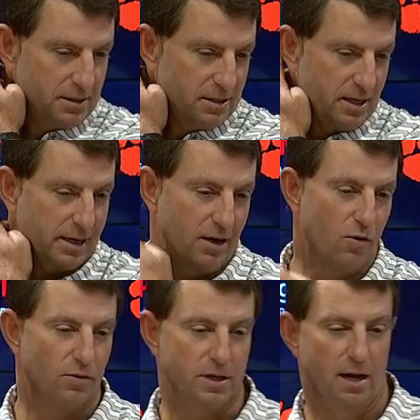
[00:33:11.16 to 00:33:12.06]
the second
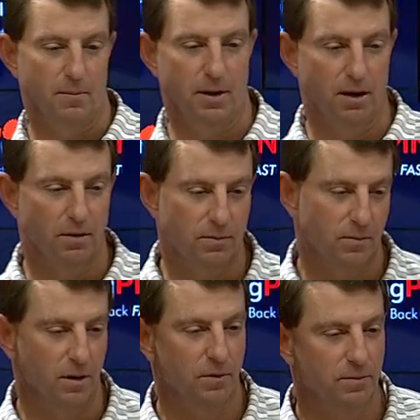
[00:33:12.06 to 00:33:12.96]
overtime there
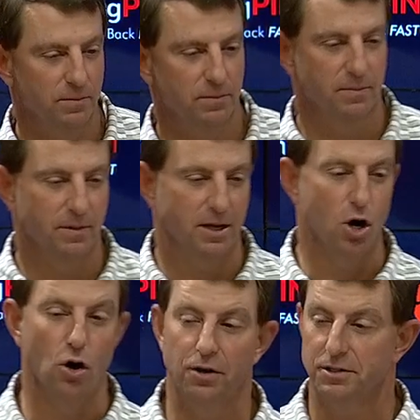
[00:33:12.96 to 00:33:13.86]
where they
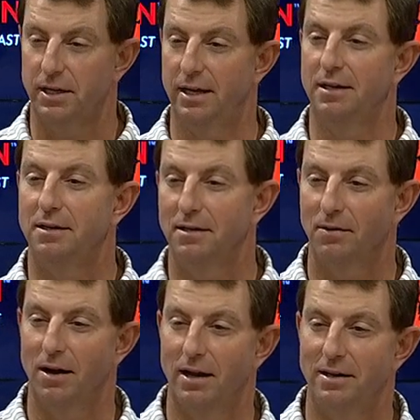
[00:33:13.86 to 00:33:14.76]
called us in,
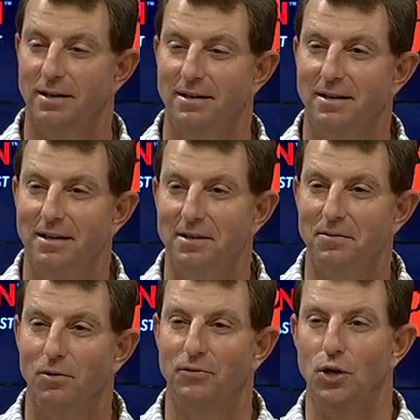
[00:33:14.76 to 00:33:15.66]
right, and then
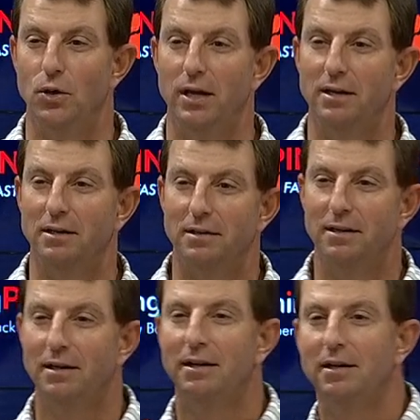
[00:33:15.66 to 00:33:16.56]
reviewed it they